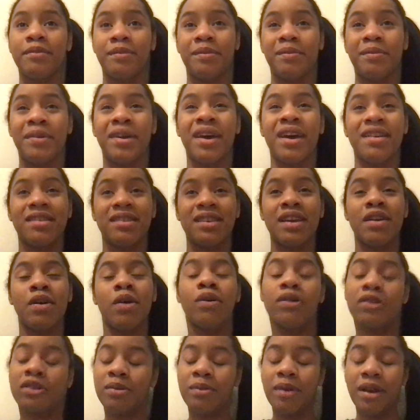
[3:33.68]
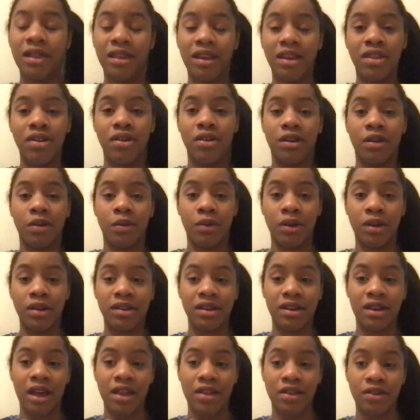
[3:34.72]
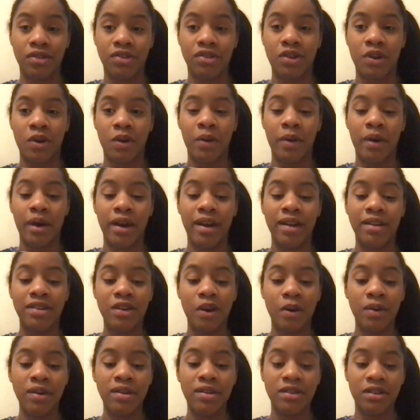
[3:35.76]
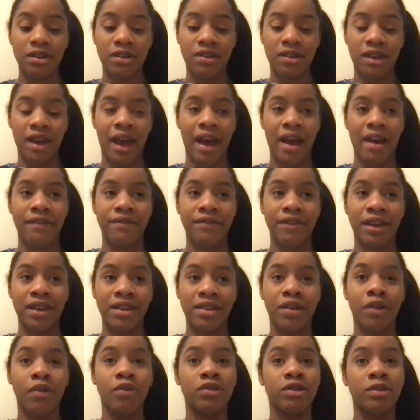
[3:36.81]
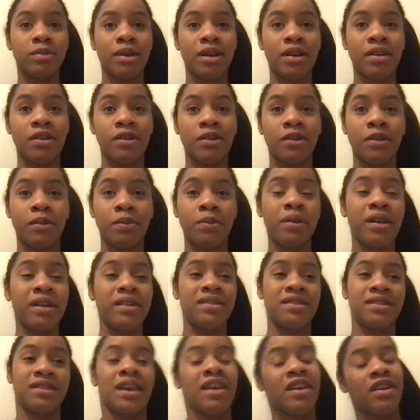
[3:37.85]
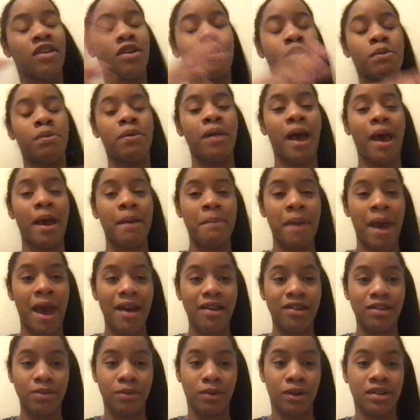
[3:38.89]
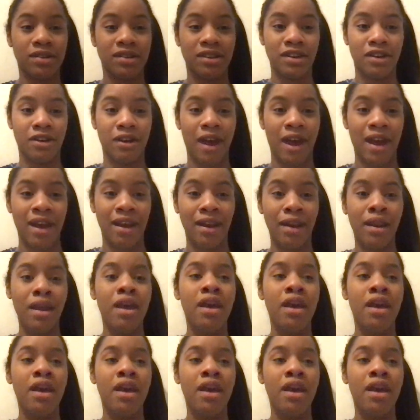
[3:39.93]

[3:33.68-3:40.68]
Because ultimately they're going to work together, so it's always good to have the ultimate goal plus your past works in your head,